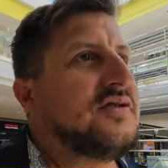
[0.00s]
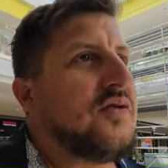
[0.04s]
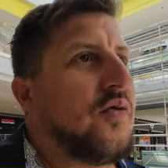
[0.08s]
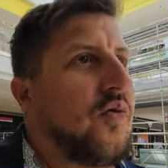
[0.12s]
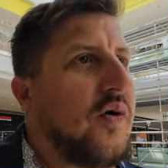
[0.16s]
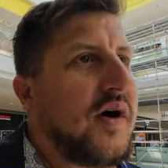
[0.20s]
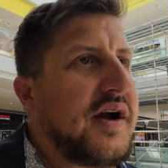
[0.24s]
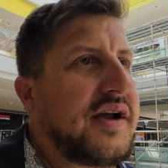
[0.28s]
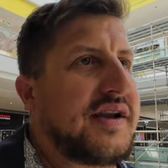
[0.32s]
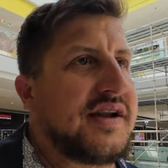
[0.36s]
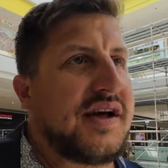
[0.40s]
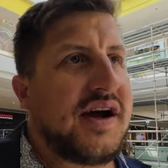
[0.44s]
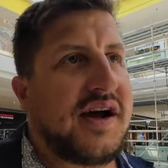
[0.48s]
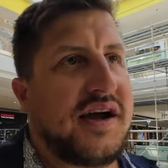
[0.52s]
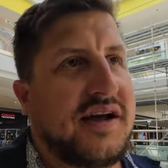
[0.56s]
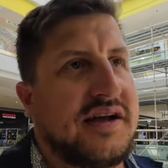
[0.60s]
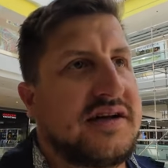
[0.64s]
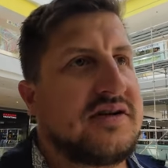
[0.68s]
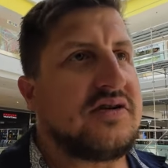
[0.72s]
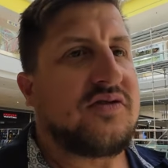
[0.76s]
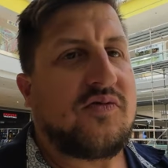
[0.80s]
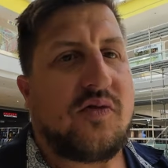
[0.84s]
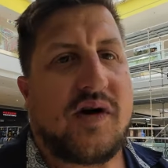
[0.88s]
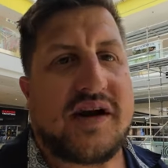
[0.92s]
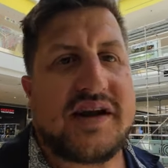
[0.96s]
why not?
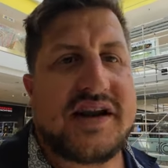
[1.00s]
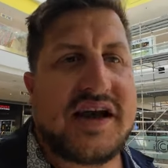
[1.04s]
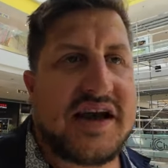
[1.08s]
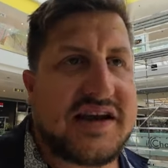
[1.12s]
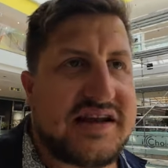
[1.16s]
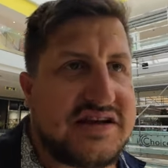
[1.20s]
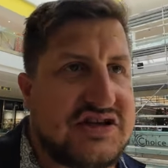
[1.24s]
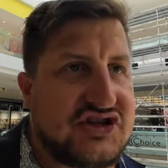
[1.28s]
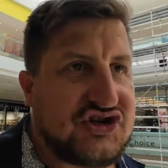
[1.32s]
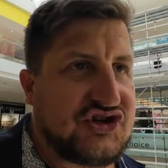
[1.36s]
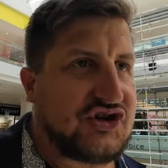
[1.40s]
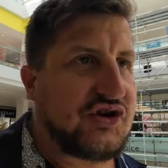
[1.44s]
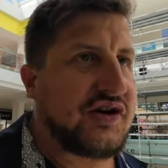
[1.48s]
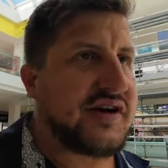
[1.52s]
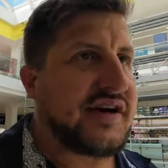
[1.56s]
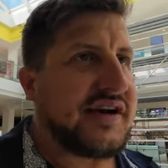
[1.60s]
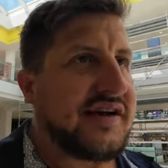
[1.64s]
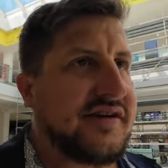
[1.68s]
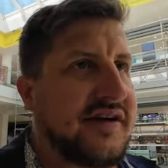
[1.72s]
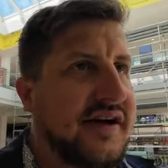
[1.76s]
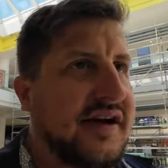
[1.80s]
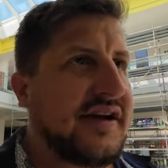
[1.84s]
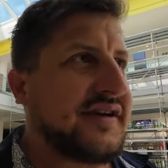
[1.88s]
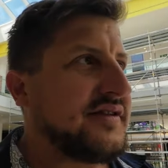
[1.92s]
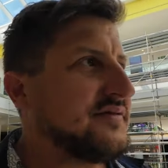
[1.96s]
Why not enjoy it,
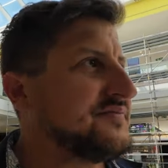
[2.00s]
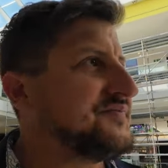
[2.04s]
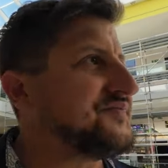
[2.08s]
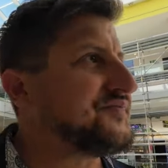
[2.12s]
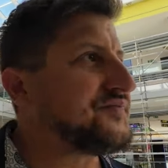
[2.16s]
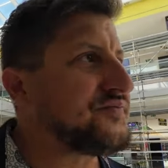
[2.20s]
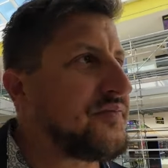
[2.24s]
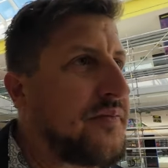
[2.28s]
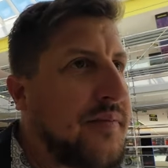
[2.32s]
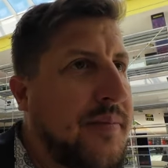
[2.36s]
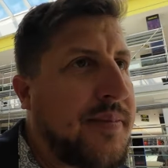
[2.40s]
right?